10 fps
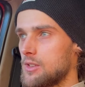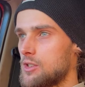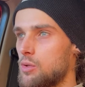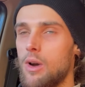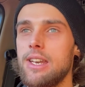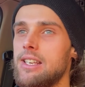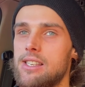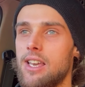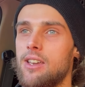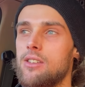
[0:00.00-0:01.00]
20
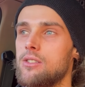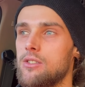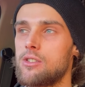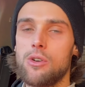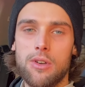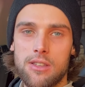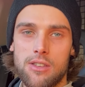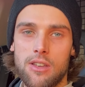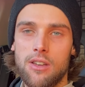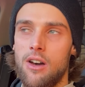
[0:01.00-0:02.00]
seconds talking
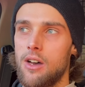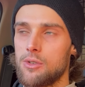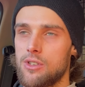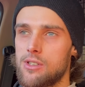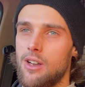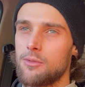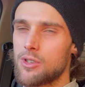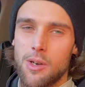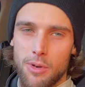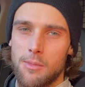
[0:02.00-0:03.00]
to the guy. I was just like, I'm just
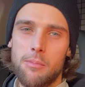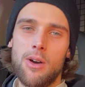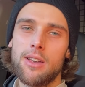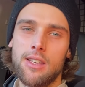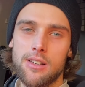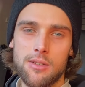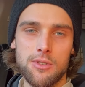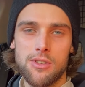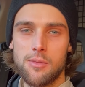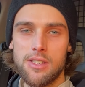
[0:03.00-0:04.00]
gonna bring my bike in because I'm
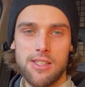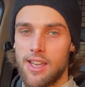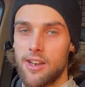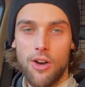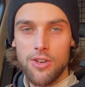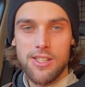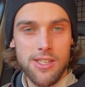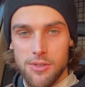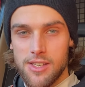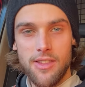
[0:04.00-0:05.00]
just a bit scared. Honestly,
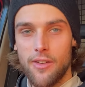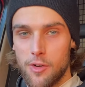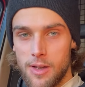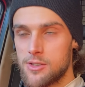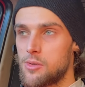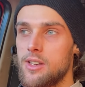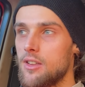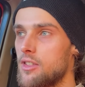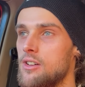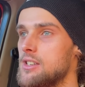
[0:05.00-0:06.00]
I was in there for about 20,
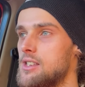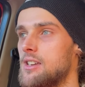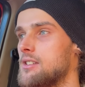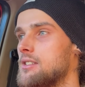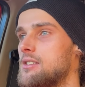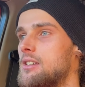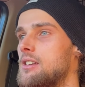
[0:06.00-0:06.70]
30 seconds.